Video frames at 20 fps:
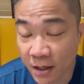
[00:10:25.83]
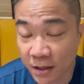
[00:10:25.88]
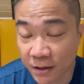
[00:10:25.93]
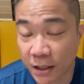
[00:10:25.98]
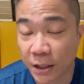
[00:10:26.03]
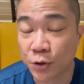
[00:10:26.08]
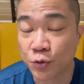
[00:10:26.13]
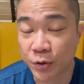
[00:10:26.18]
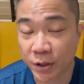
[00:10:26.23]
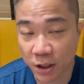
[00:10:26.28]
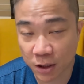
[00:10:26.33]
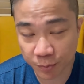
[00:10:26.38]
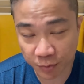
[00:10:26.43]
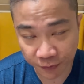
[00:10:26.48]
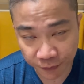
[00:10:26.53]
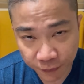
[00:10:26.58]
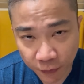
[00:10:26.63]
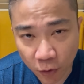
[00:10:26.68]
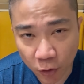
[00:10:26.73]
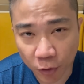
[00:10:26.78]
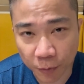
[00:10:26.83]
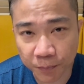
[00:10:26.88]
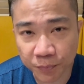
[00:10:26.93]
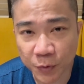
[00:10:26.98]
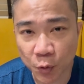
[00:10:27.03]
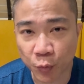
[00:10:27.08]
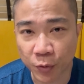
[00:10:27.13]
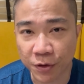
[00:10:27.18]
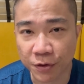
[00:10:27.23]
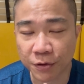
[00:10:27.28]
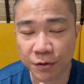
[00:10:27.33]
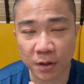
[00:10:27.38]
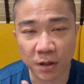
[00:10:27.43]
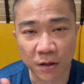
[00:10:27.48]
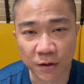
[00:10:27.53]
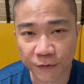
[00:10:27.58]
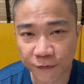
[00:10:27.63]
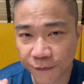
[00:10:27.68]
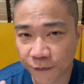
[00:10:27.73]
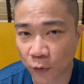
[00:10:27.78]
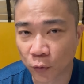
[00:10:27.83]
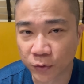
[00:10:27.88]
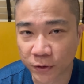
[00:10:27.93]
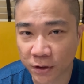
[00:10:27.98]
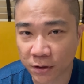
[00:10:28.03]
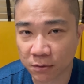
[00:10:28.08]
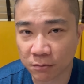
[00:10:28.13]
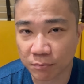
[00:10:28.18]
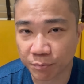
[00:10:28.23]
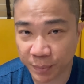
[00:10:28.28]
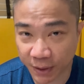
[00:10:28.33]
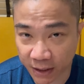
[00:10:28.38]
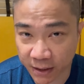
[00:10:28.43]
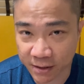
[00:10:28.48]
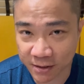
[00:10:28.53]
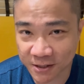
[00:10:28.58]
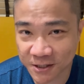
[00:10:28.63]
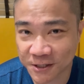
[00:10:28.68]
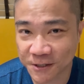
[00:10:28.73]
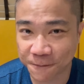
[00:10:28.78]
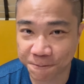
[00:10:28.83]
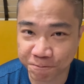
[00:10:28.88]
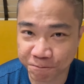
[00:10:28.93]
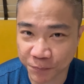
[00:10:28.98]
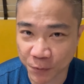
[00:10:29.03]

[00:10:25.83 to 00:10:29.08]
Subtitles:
that you can perform with folded billets.